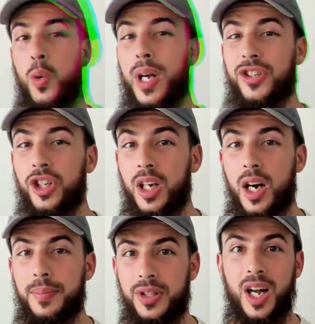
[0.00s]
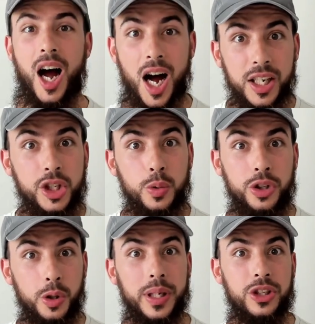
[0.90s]
the question comes, are you
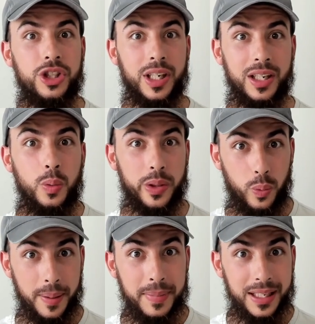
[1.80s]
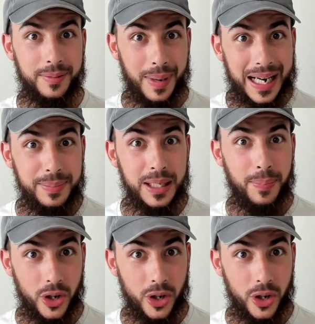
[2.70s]
doing shirk with women? Maybe,